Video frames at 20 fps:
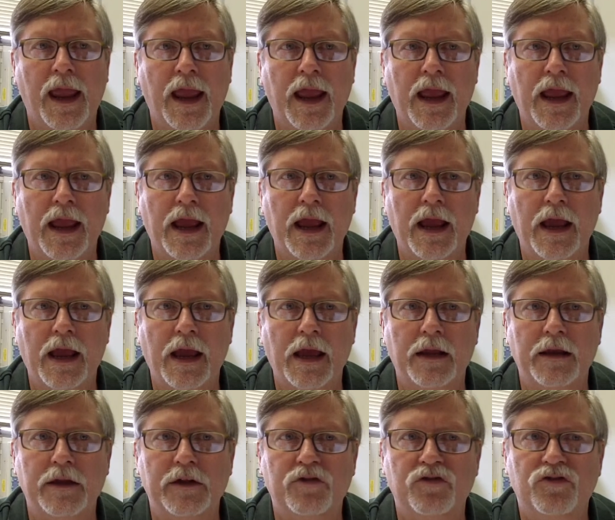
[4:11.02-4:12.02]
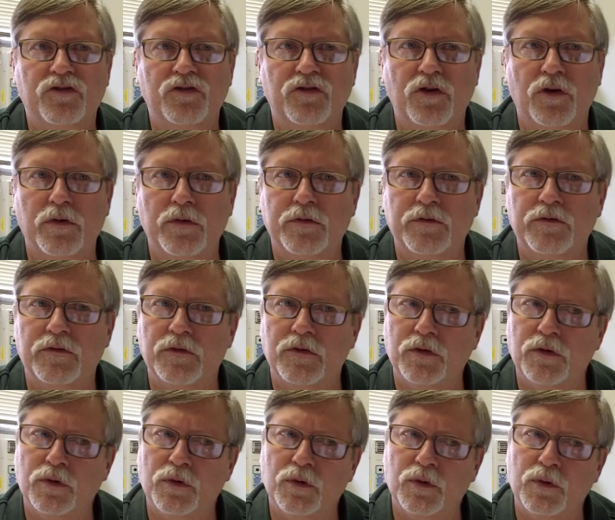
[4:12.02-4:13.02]
And it shows
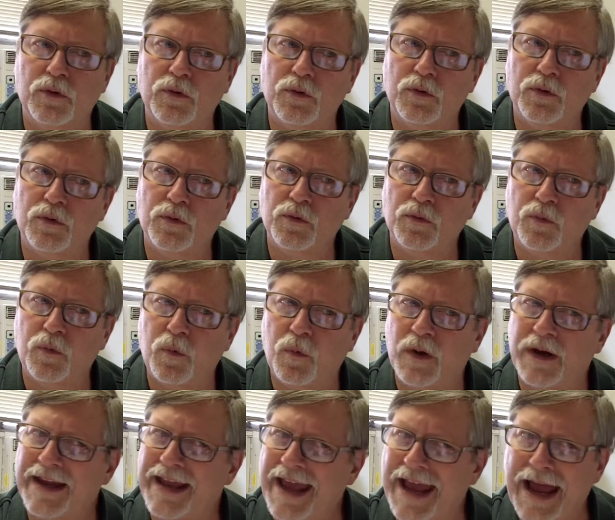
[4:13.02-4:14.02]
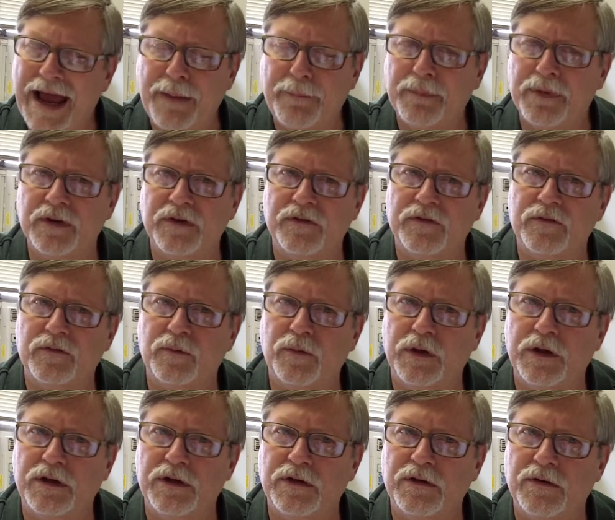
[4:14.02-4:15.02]
you what happens
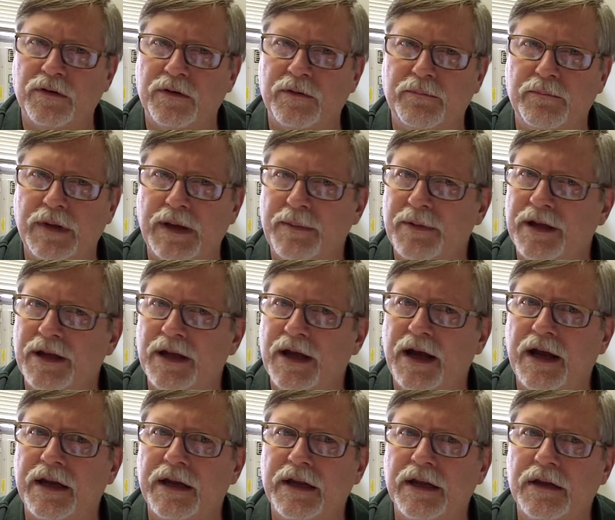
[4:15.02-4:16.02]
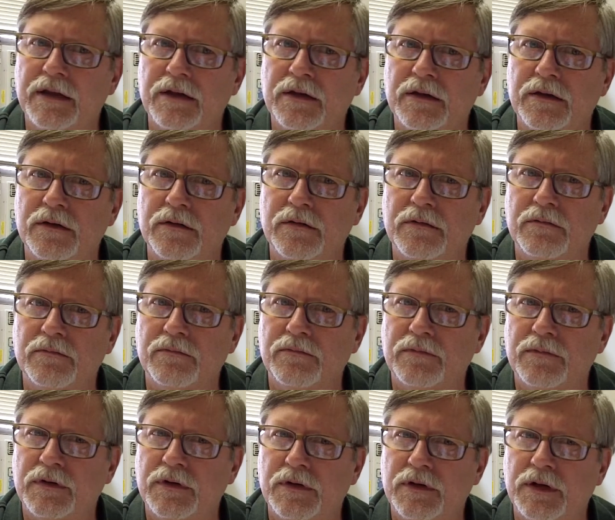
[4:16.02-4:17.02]
when you're maybe not in
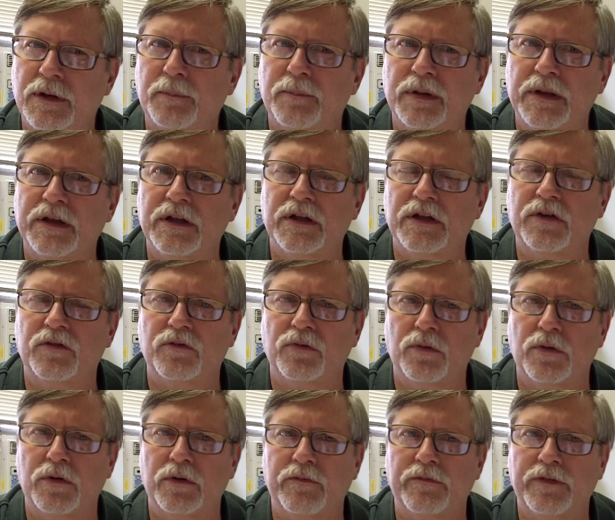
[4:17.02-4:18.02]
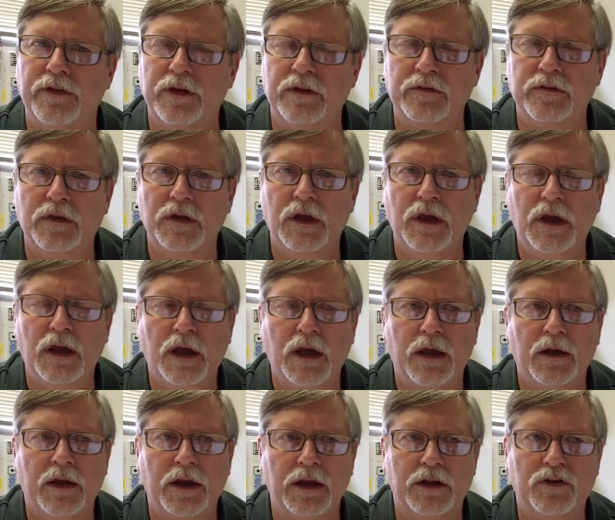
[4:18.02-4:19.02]
complete control of things.
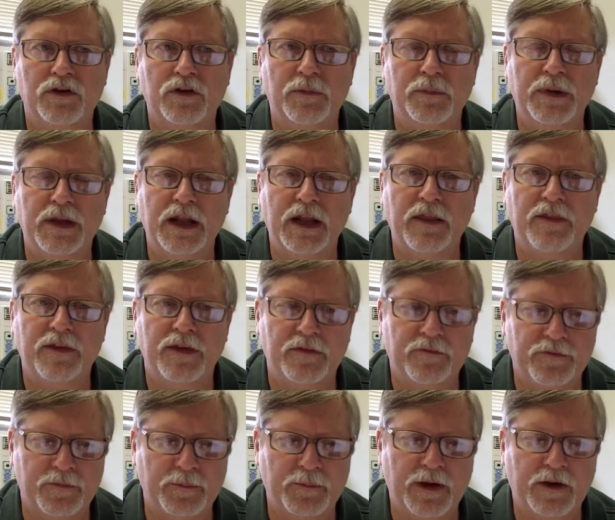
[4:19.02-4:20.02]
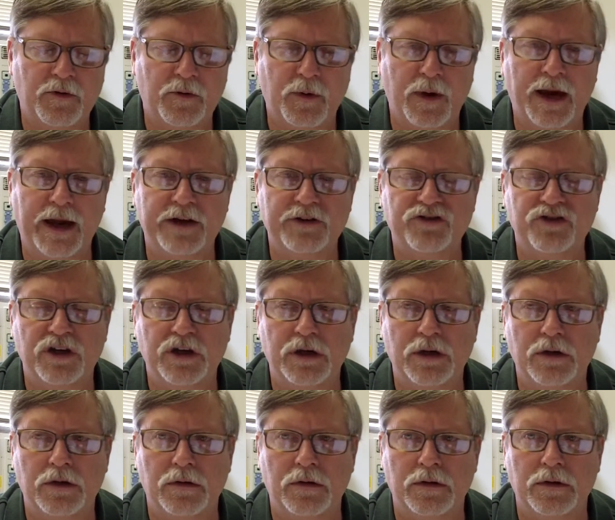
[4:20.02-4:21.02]
It could be anything from
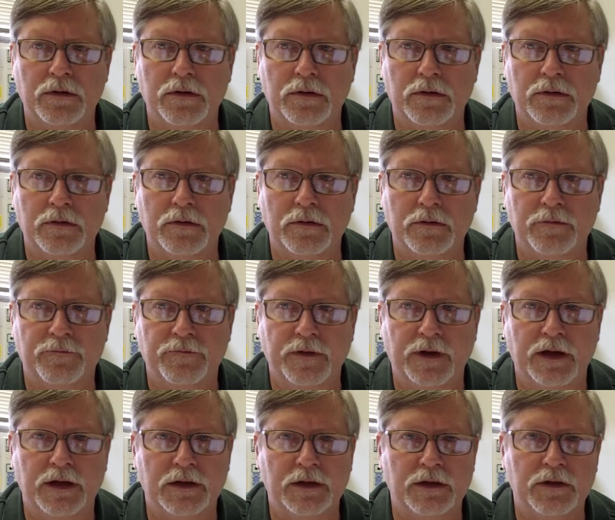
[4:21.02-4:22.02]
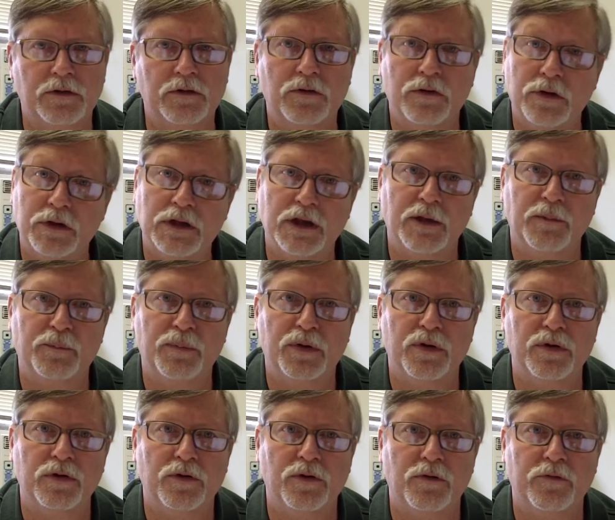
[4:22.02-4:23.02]
crashing or frankly, you could get
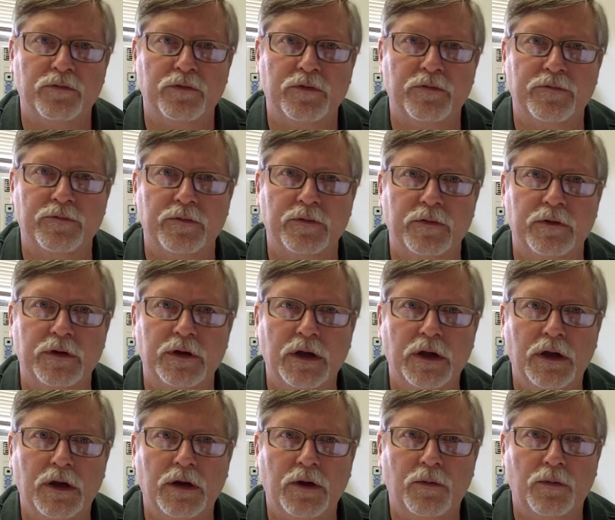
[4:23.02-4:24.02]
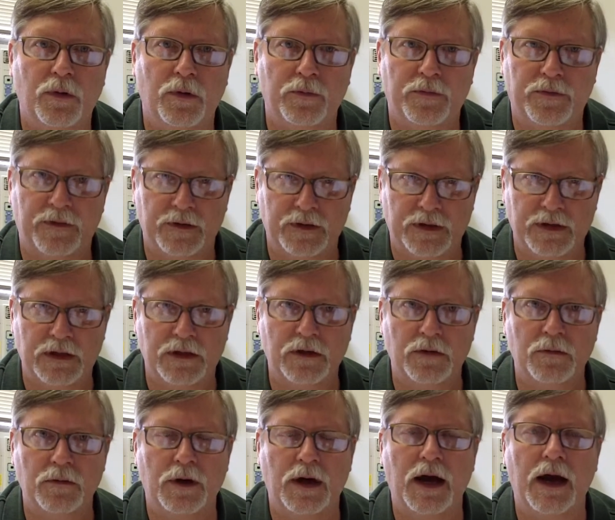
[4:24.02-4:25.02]
pulled over for, quote, the
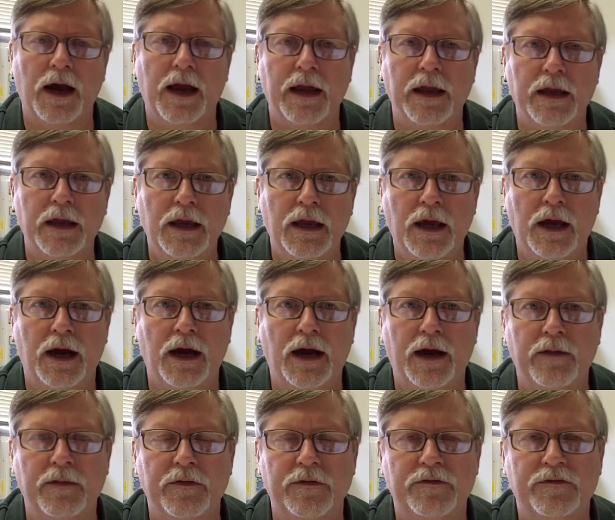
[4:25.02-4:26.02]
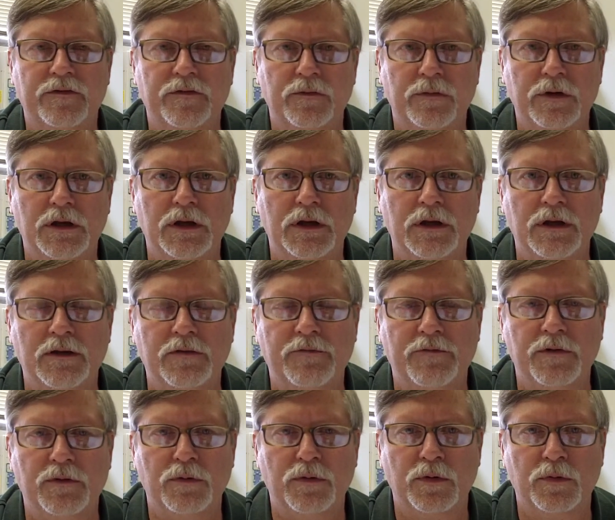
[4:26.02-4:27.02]
DUI on the screen
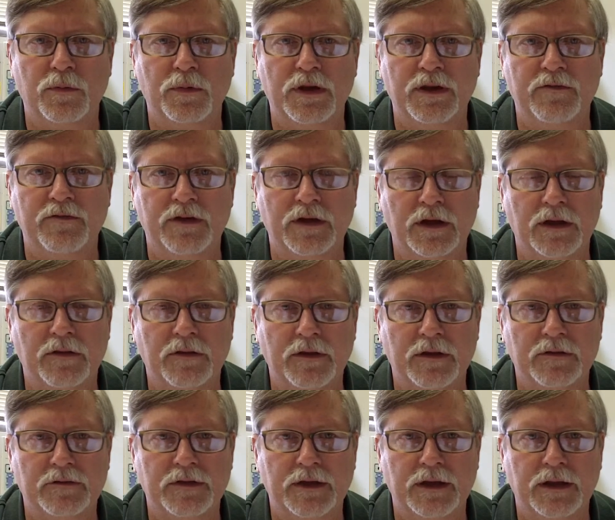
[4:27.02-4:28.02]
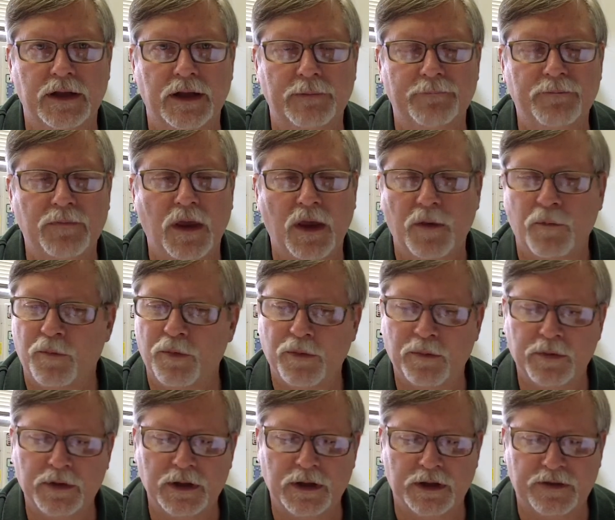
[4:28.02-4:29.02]
if you were weaving and things like that. We're
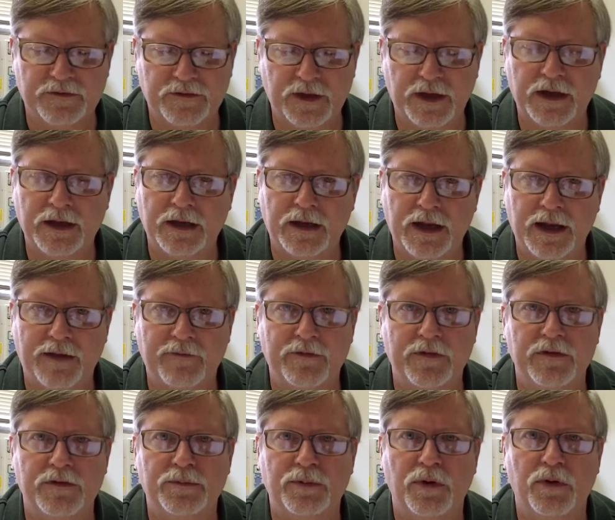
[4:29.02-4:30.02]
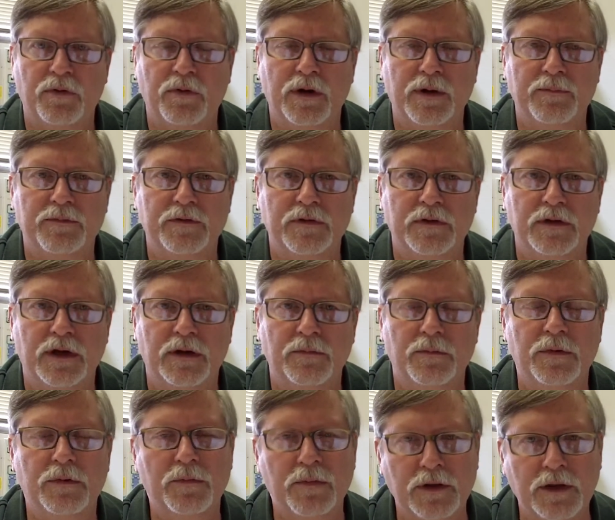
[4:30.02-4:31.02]
real excited to have these programs in
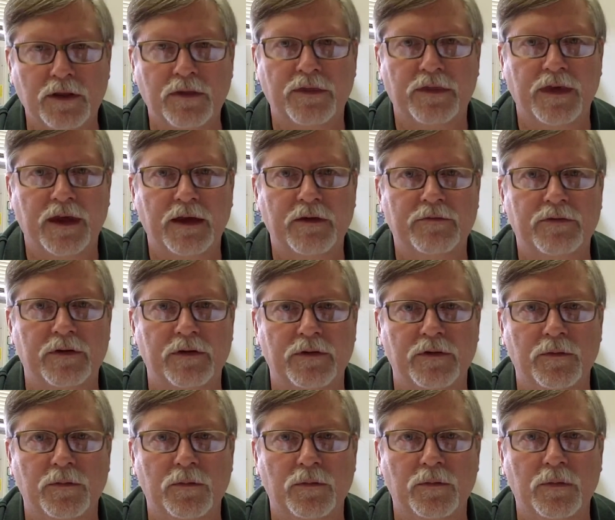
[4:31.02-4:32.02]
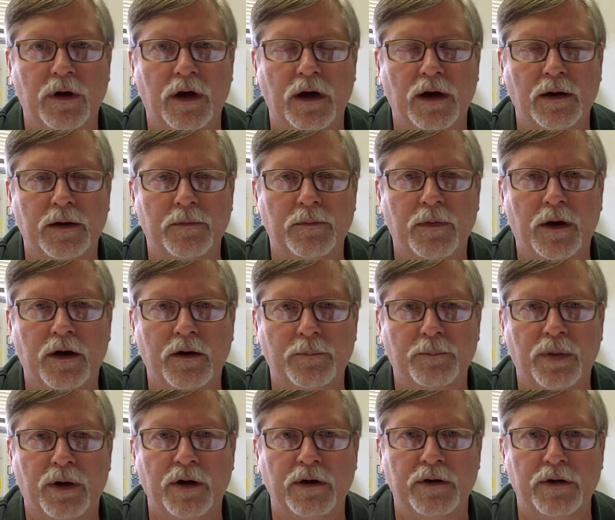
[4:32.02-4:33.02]
town. We're really thankful that our
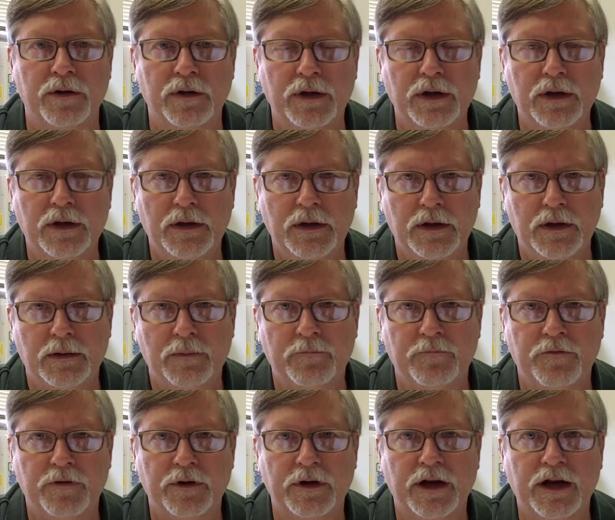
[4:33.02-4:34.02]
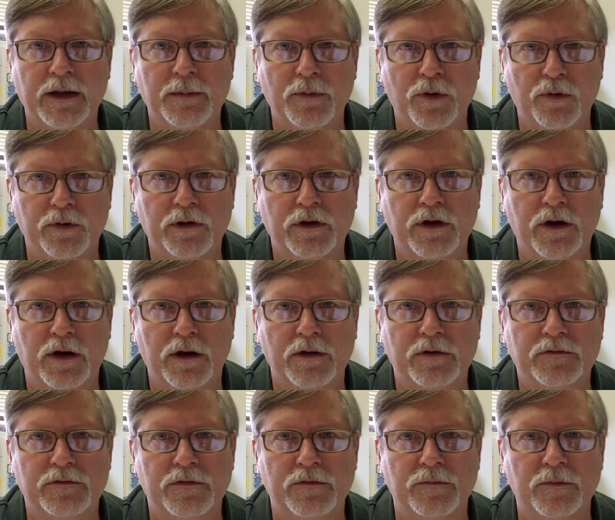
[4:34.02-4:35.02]
partner, Renli Motor
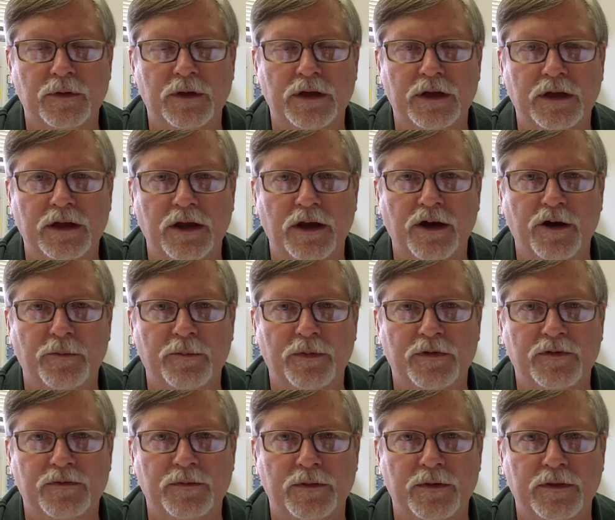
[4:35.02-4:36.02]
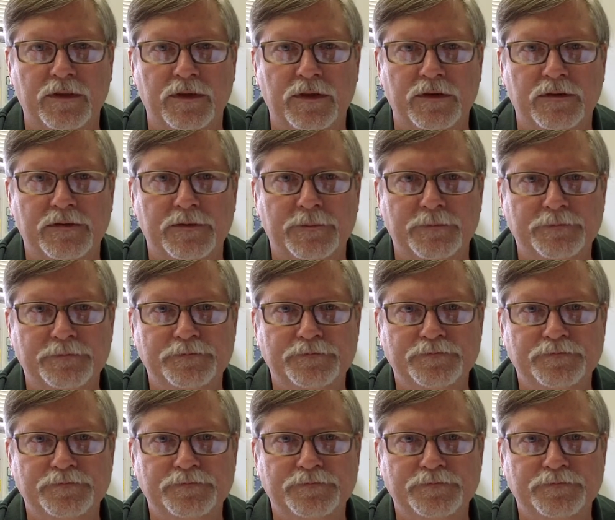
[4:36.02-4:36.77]
Cars, is willing to help us with this.